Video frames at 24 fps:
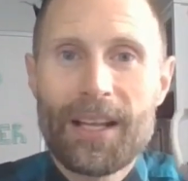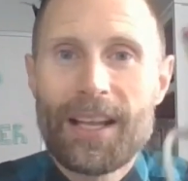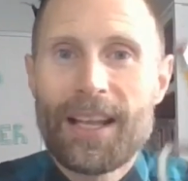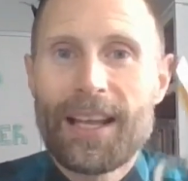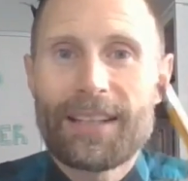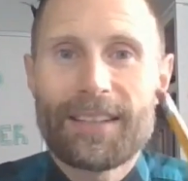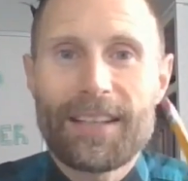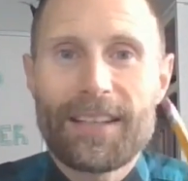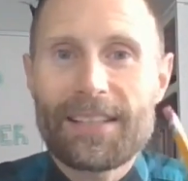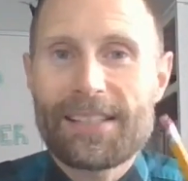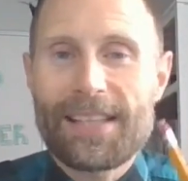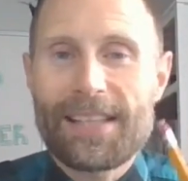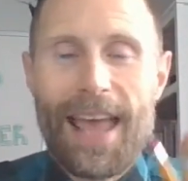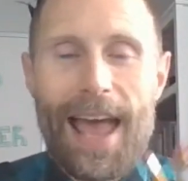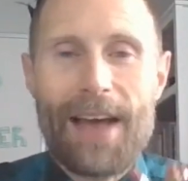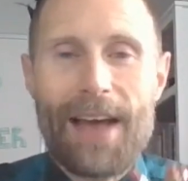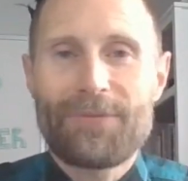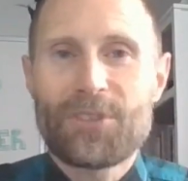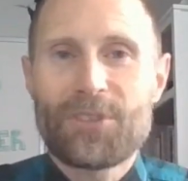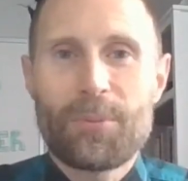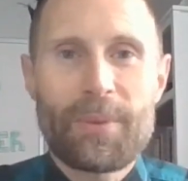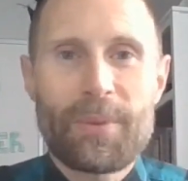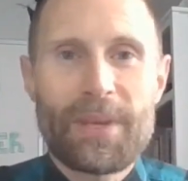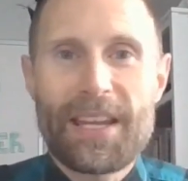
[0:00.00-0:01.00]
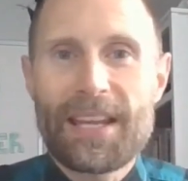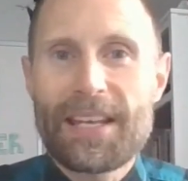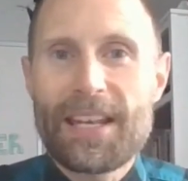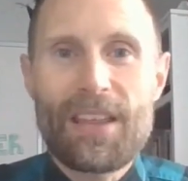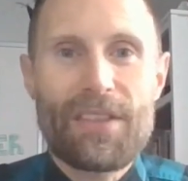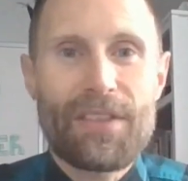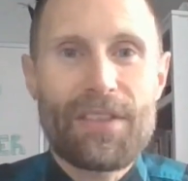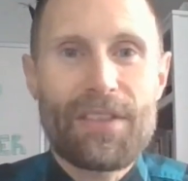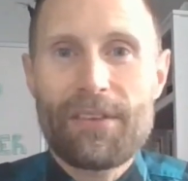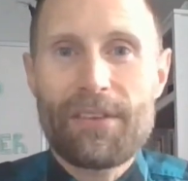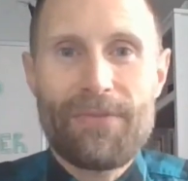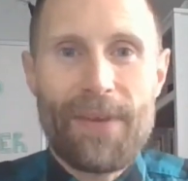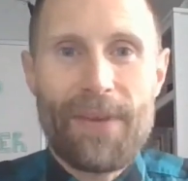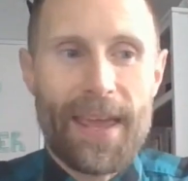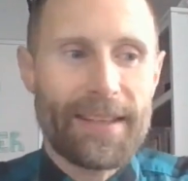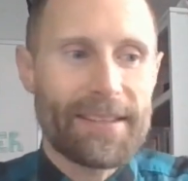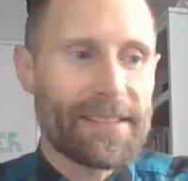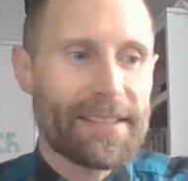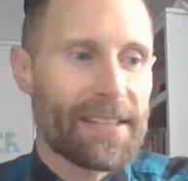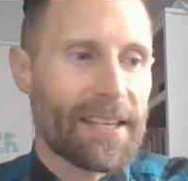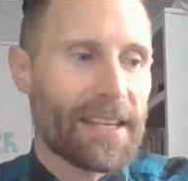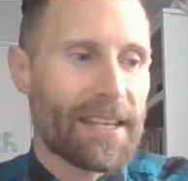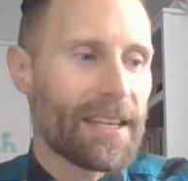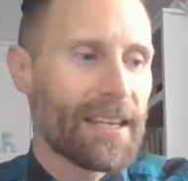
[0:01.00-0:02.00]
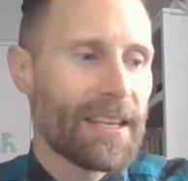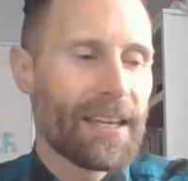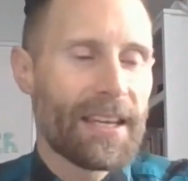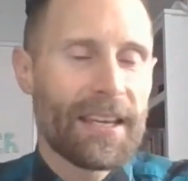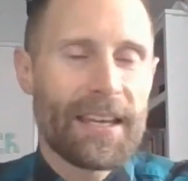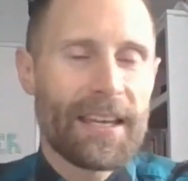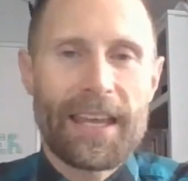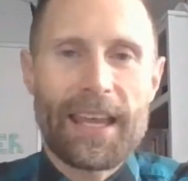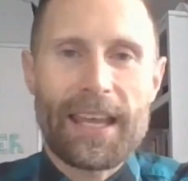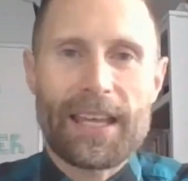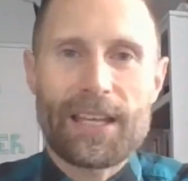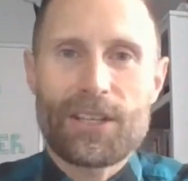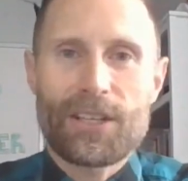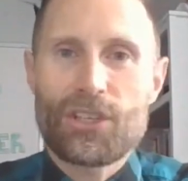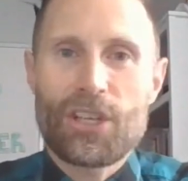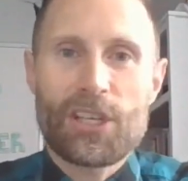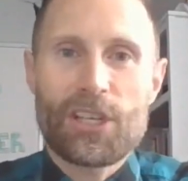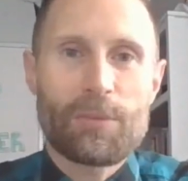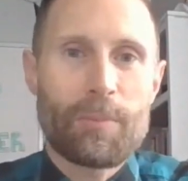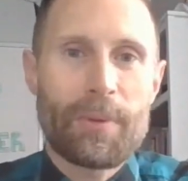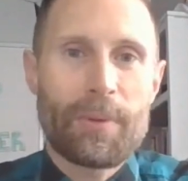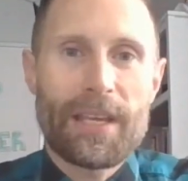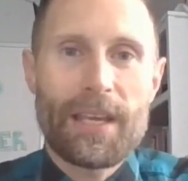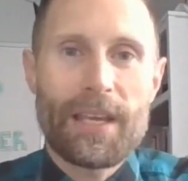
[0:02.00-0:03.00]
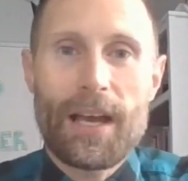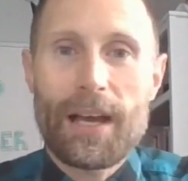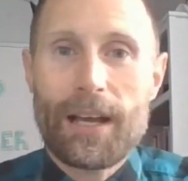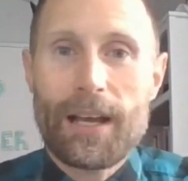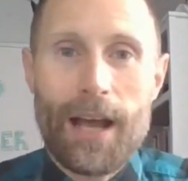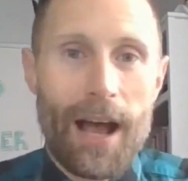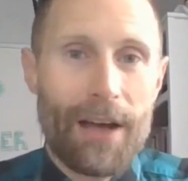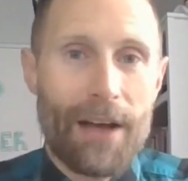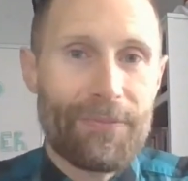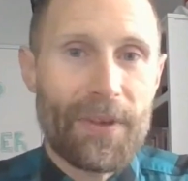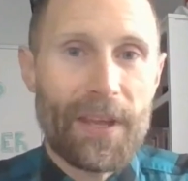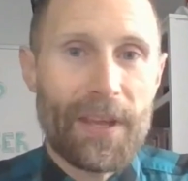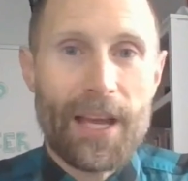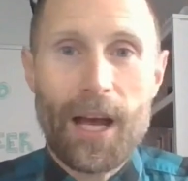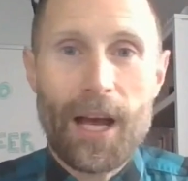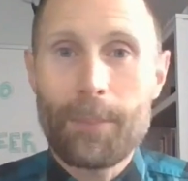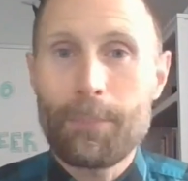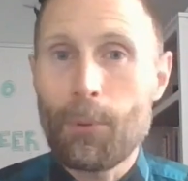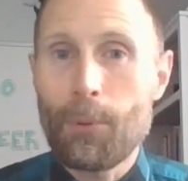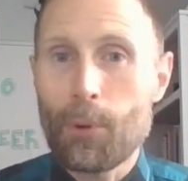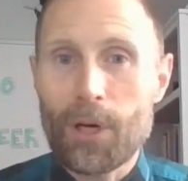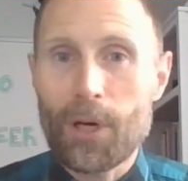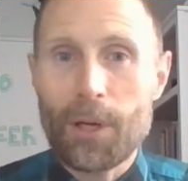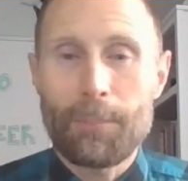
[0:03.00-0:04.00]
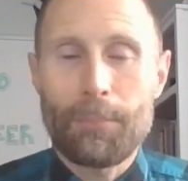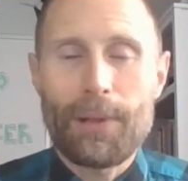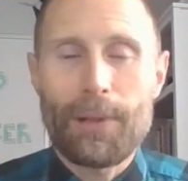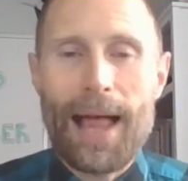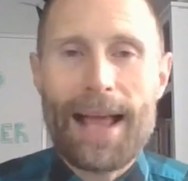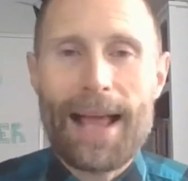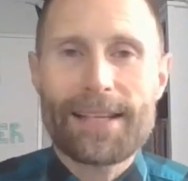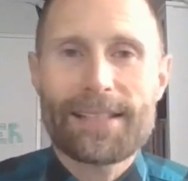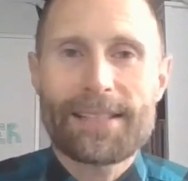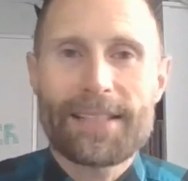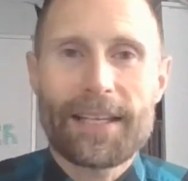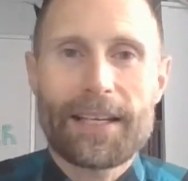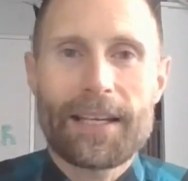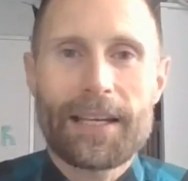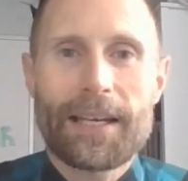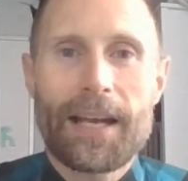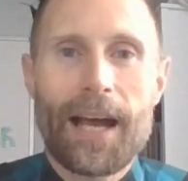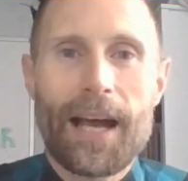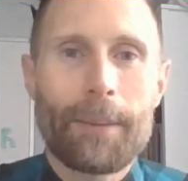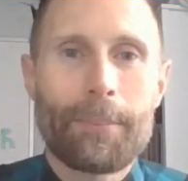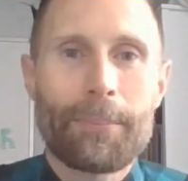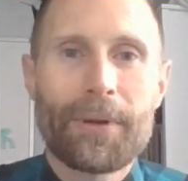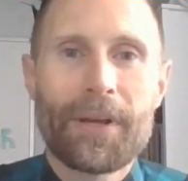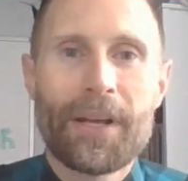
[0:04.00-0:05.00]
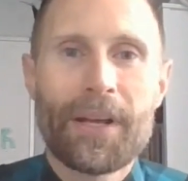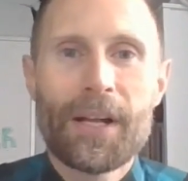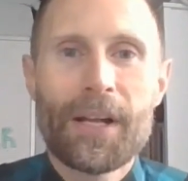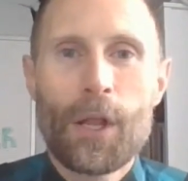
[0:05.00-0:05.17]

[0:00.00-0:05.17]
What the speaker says: It doesn't have to be anything fancy. It can just be a coffee cup or a plastic cup.